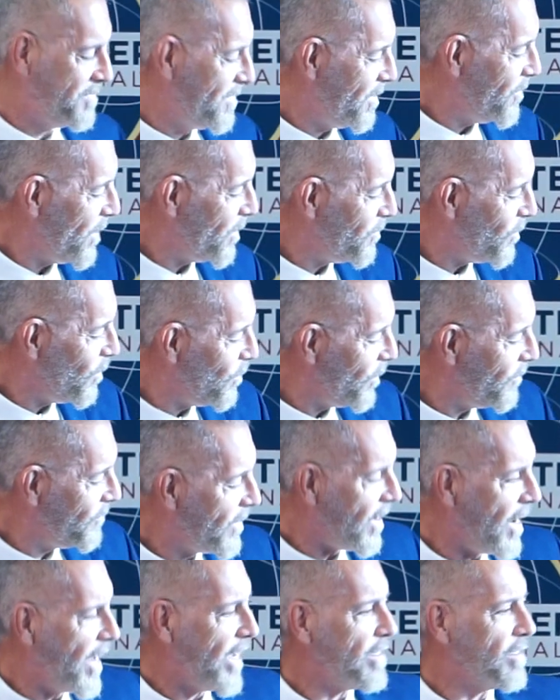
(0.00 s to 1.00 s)
I went, well,
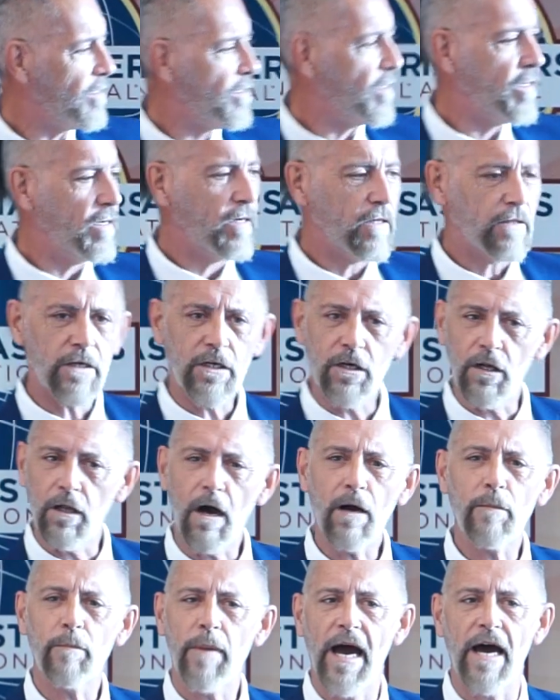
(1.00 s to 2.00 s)
we've got the
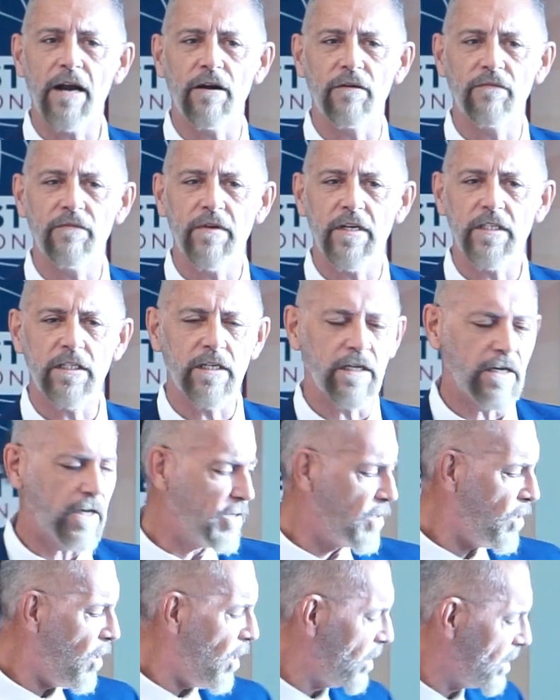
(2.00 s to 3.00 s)
clock pattern fits in
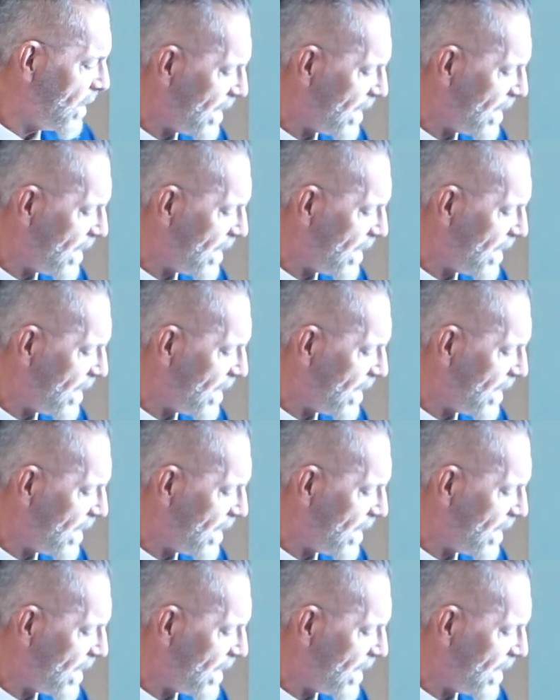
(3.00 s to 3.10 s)
here, our